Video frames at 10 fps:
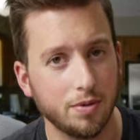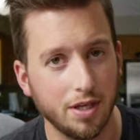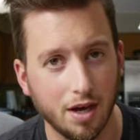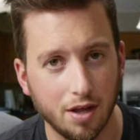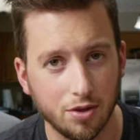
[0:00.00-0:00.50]

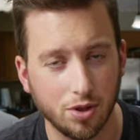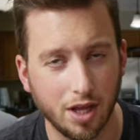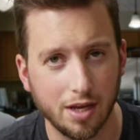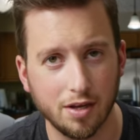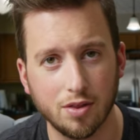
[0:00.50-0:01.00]
the other
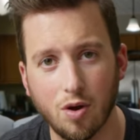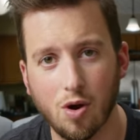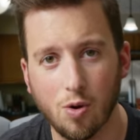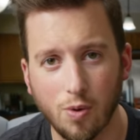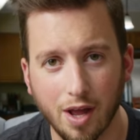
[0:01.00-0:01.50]
light in the
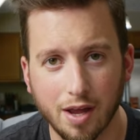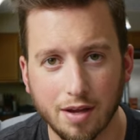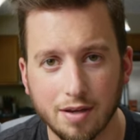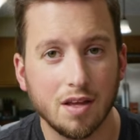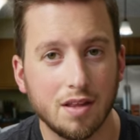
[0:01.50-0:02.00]

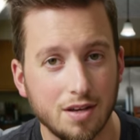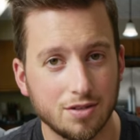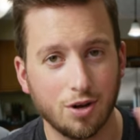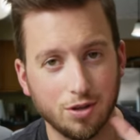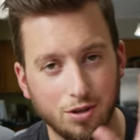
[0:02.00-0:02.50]
hallway,
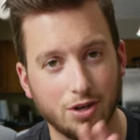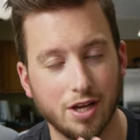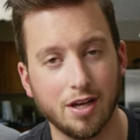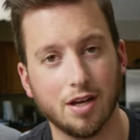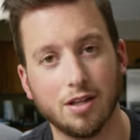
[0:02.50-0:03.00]
things are
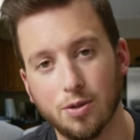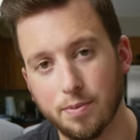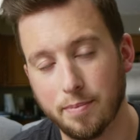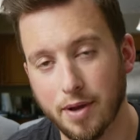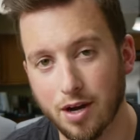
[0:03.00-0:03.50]
looking a little
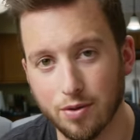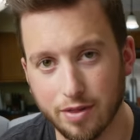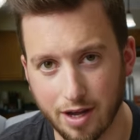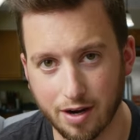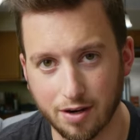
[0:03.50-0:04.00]
bit better
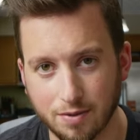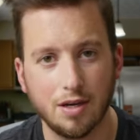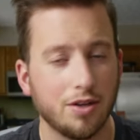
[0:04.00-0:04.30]
there.